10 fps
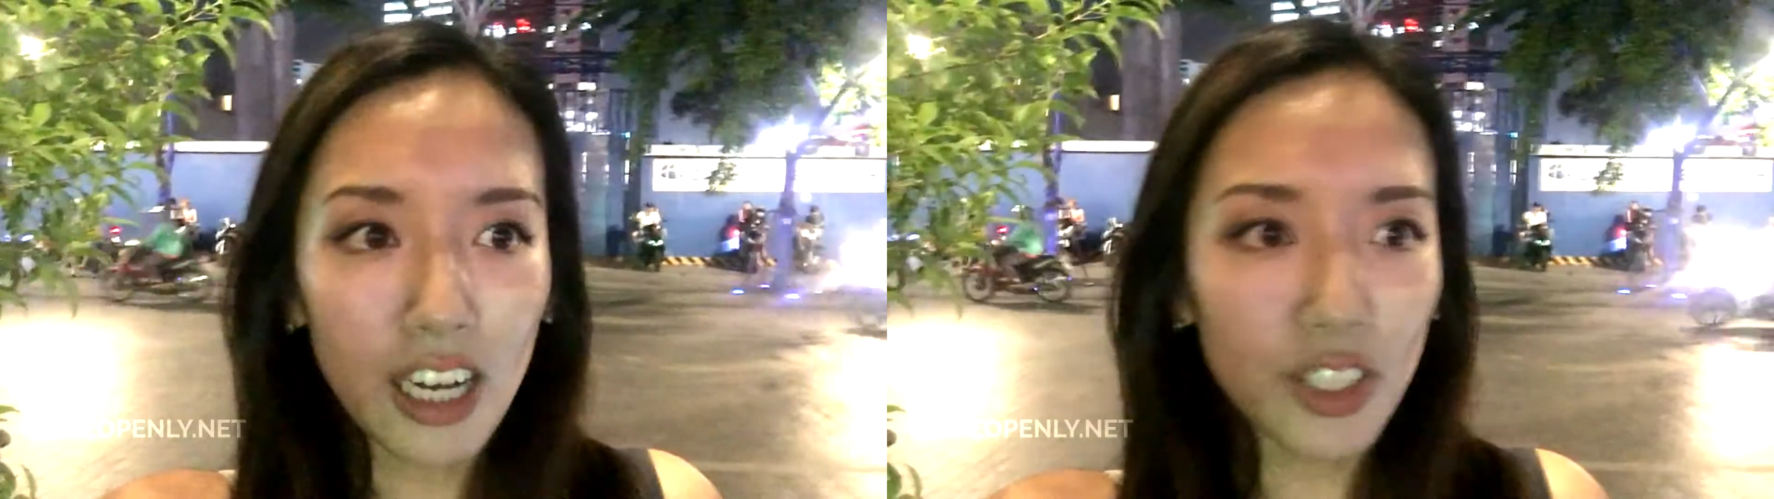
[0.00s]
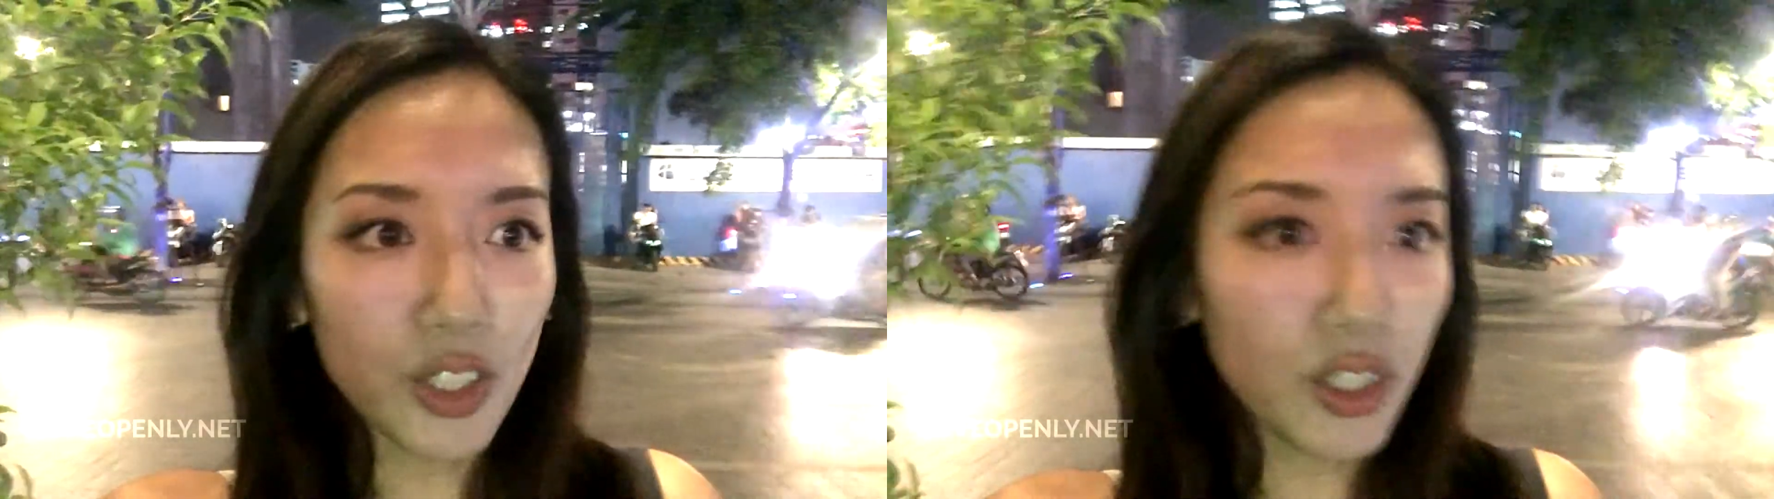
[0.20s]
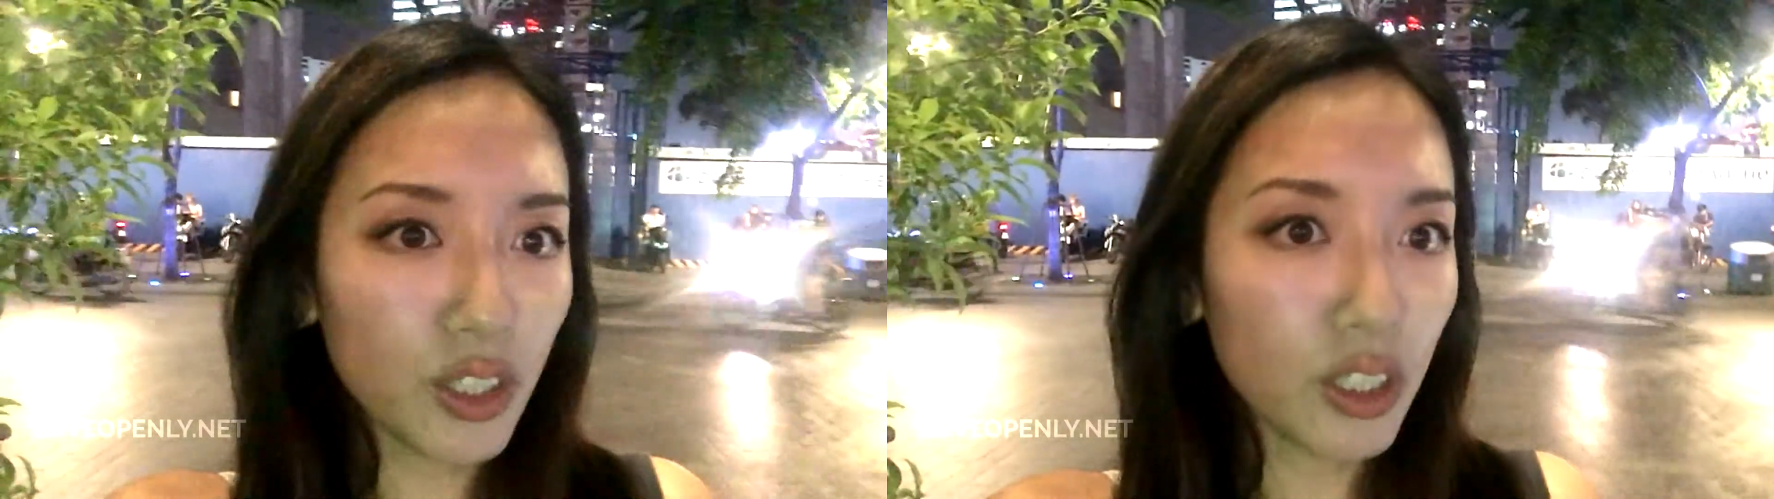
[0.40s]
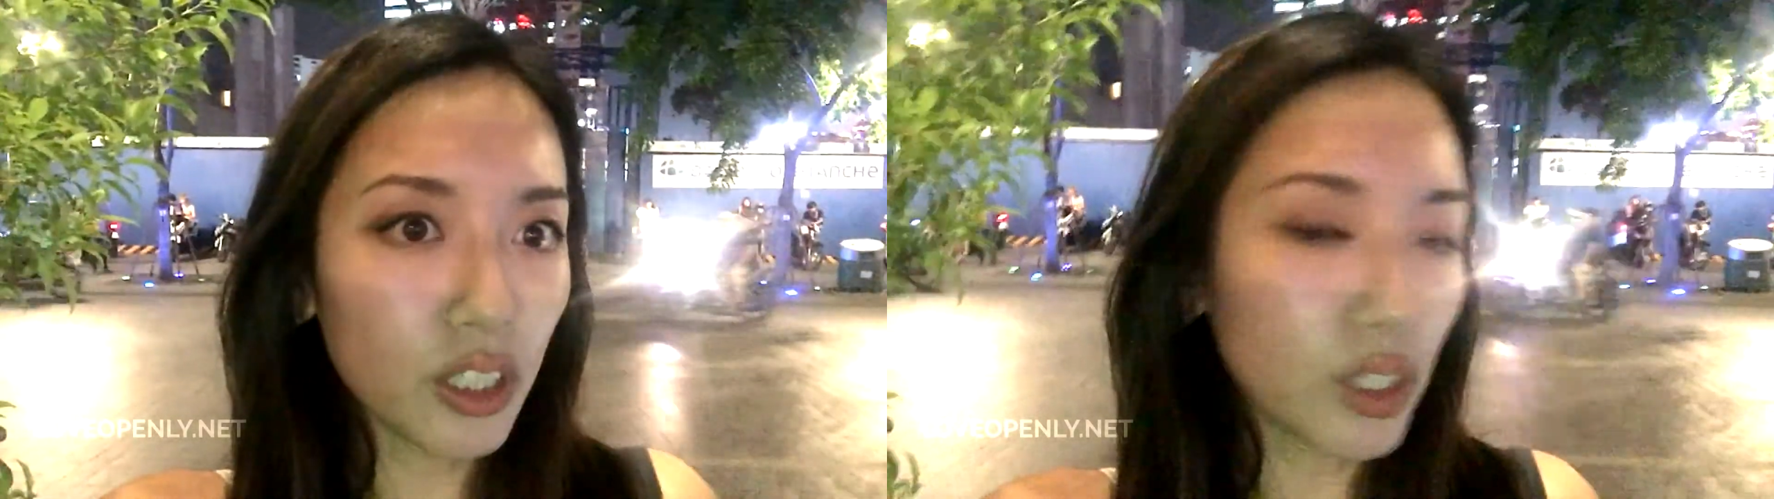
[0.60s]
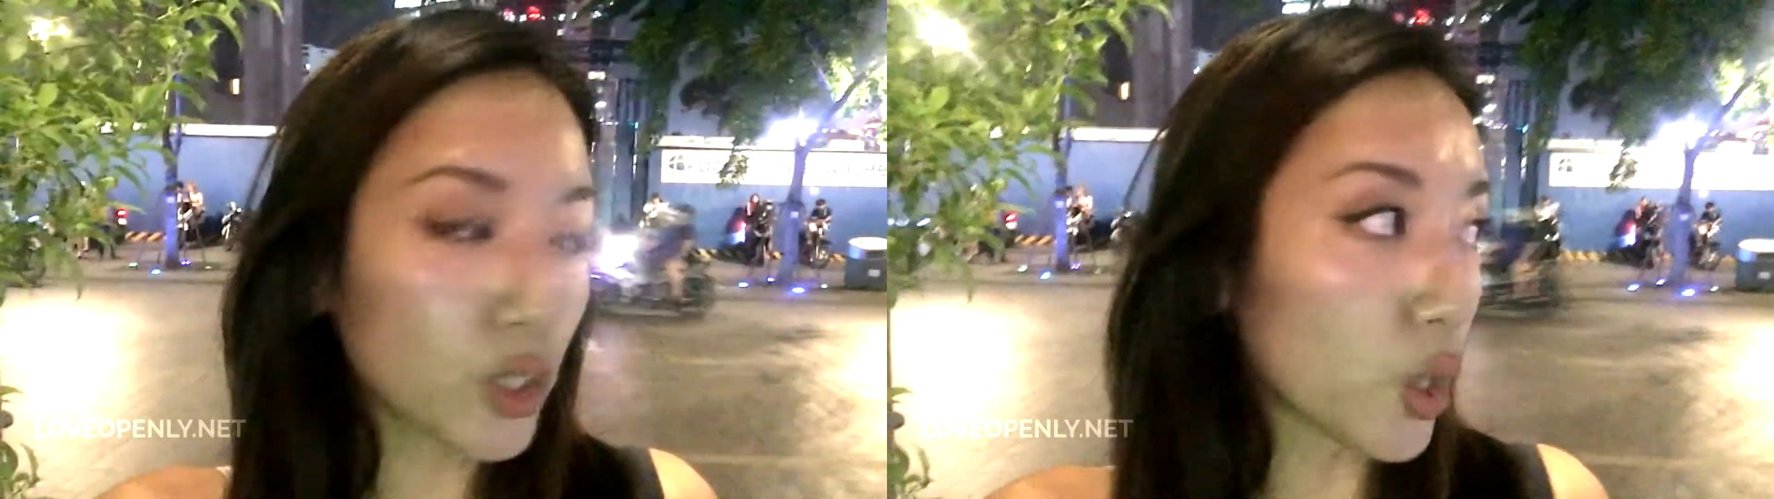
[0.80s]
I just
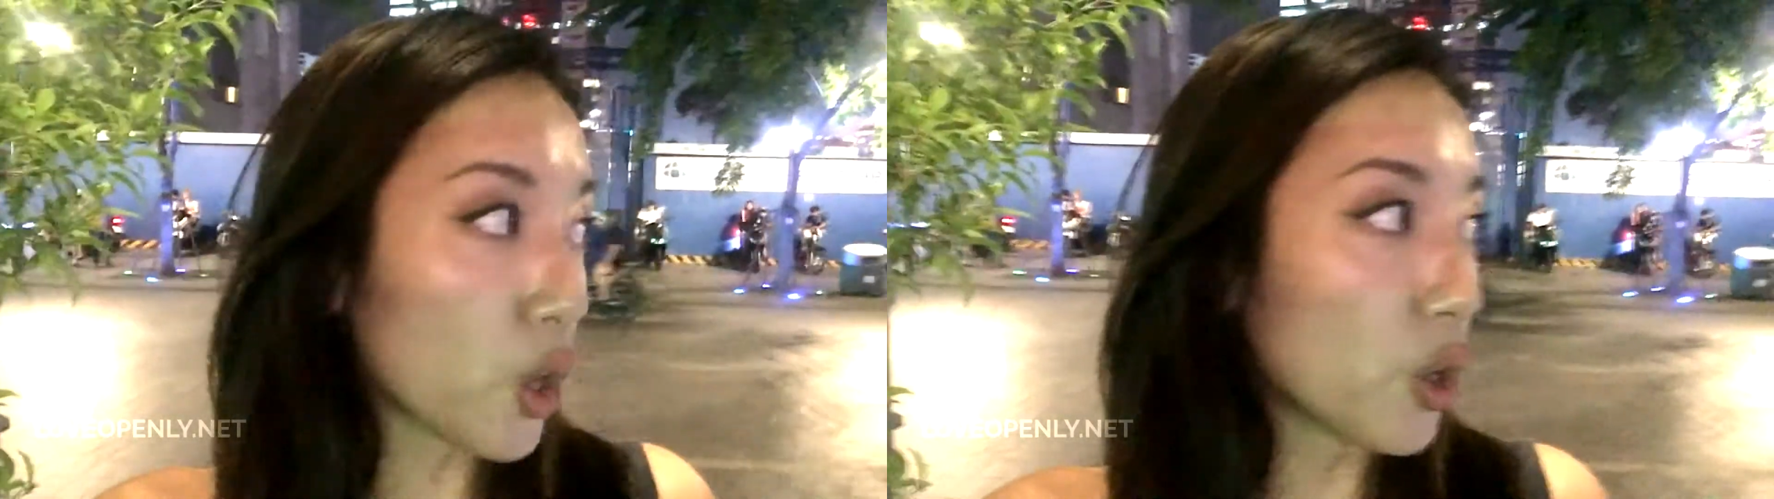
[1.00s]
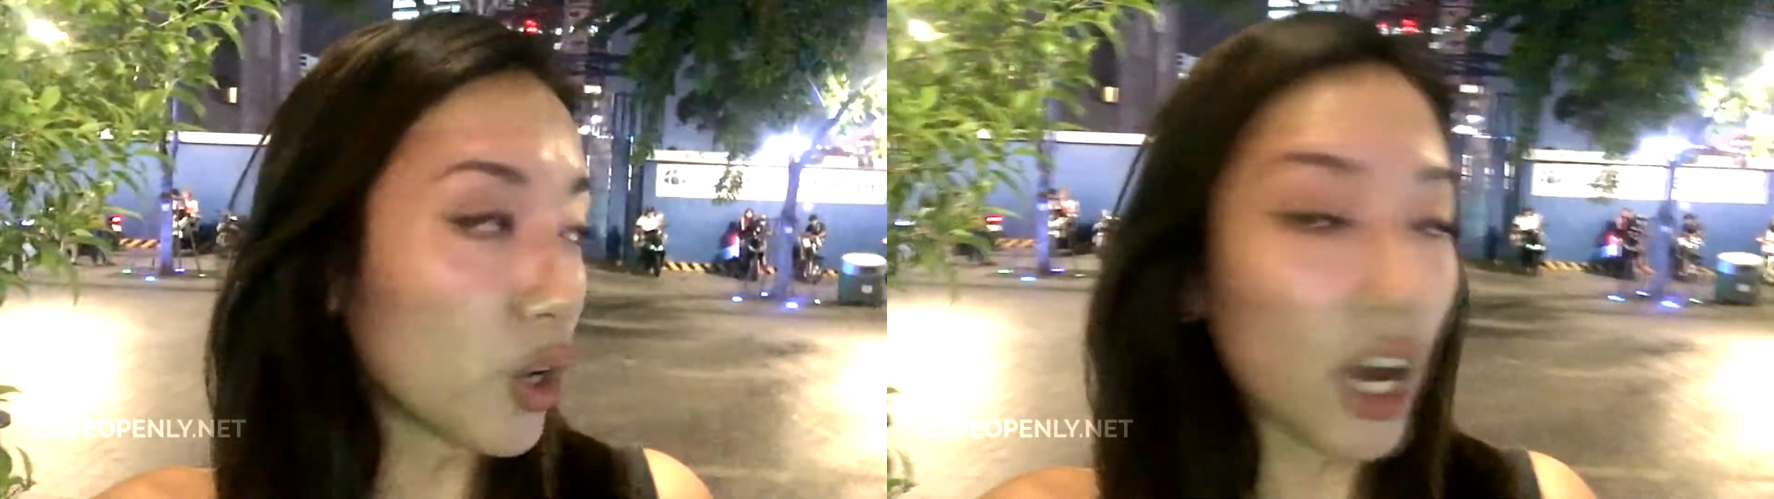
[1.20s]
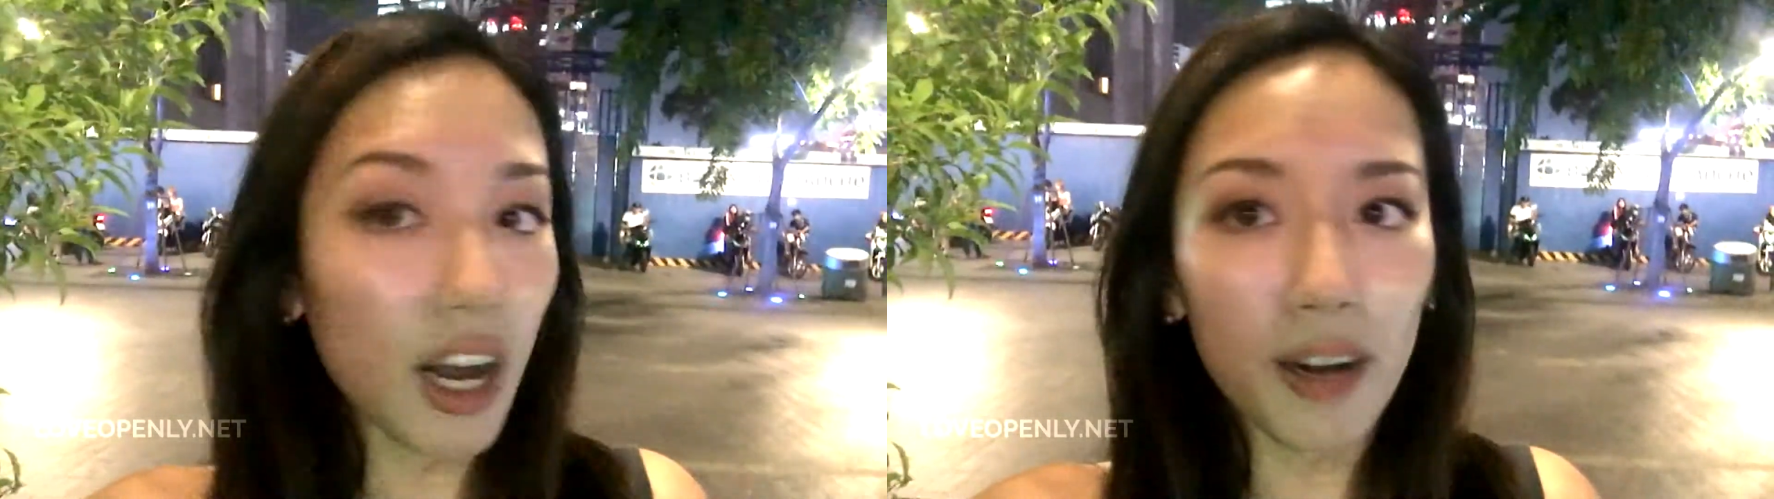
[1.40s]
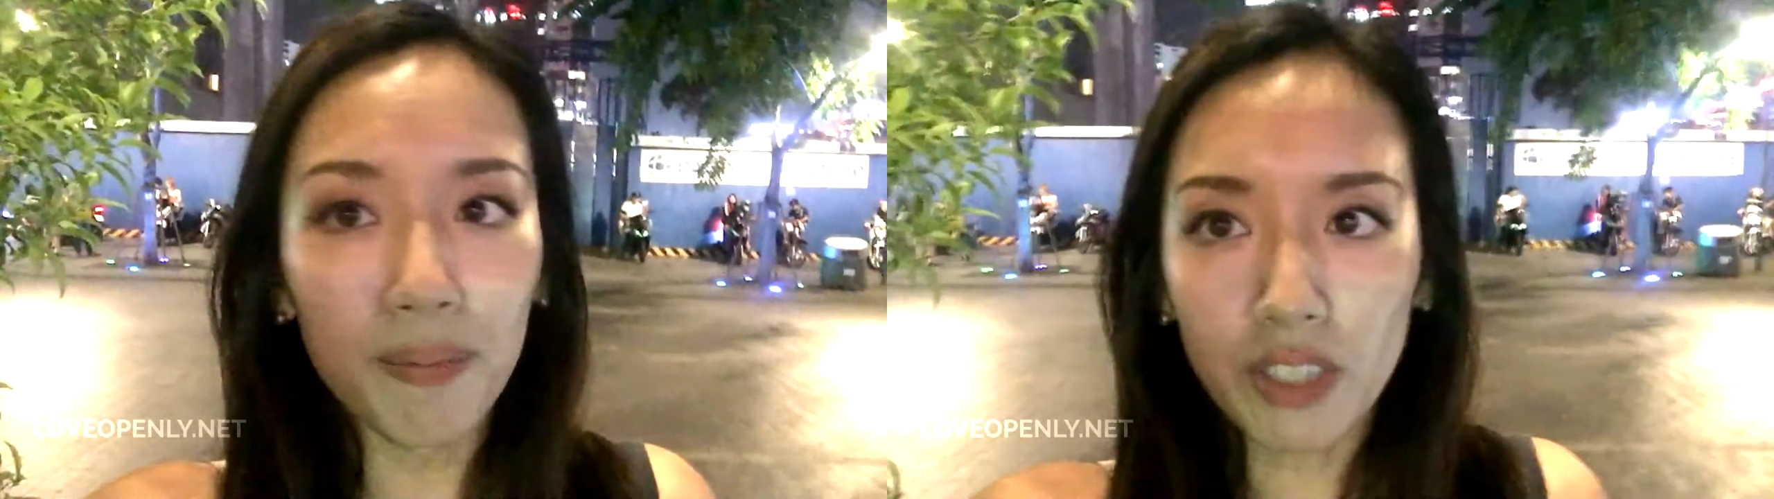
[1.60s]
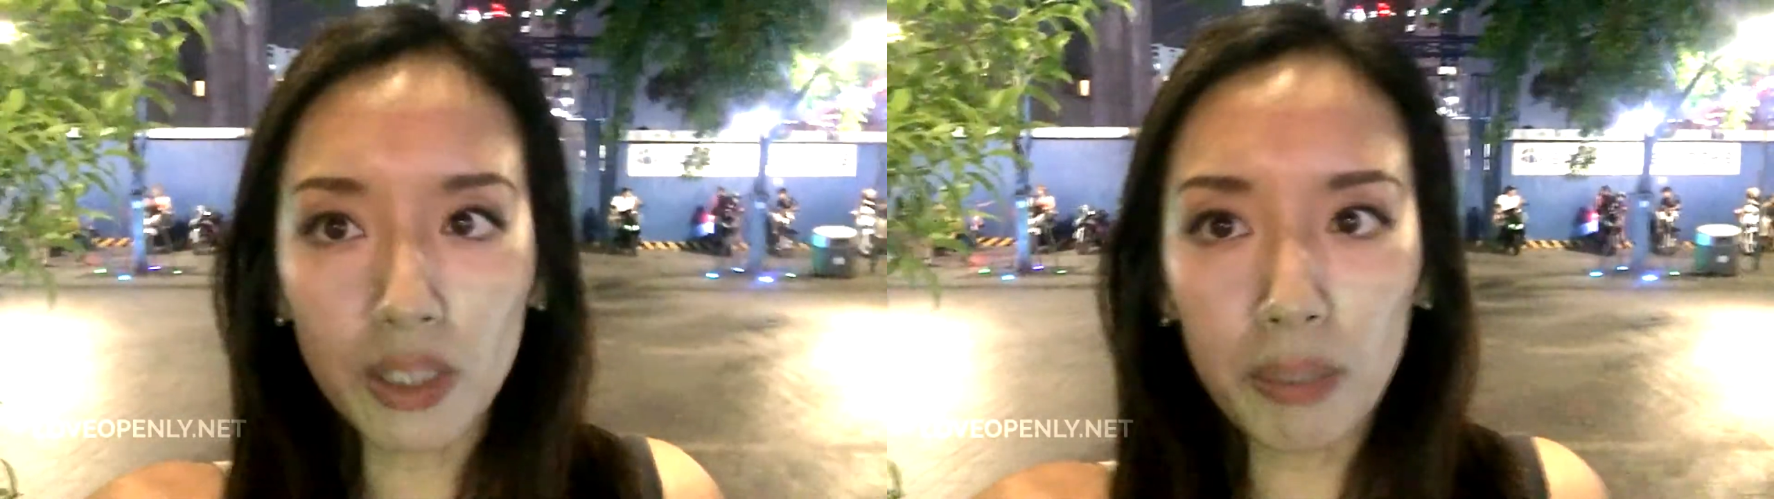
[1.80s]
saw a
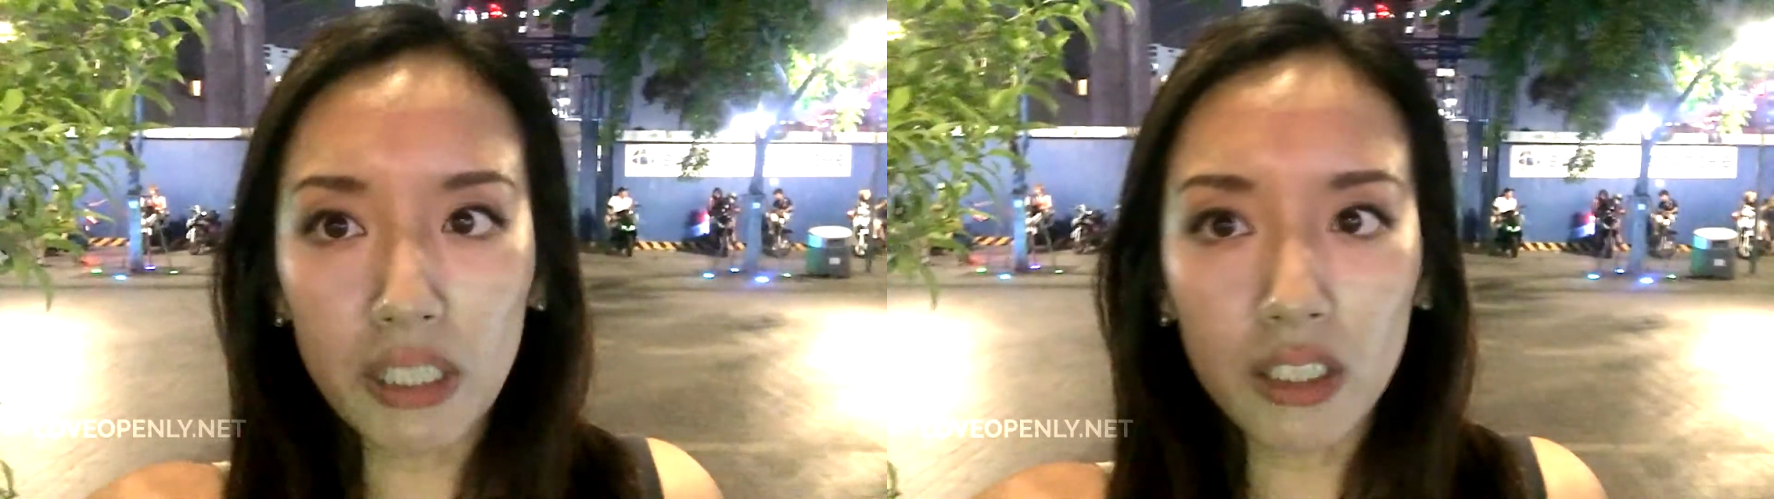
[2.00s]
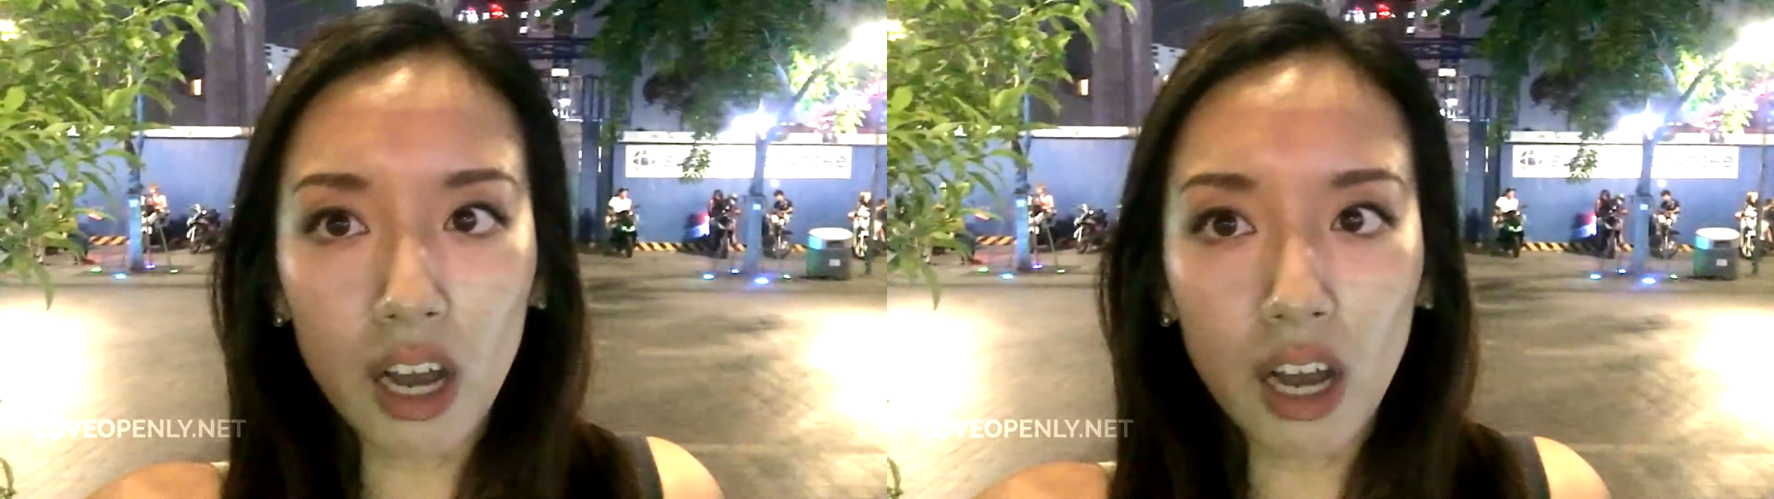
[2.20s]
Vietnamese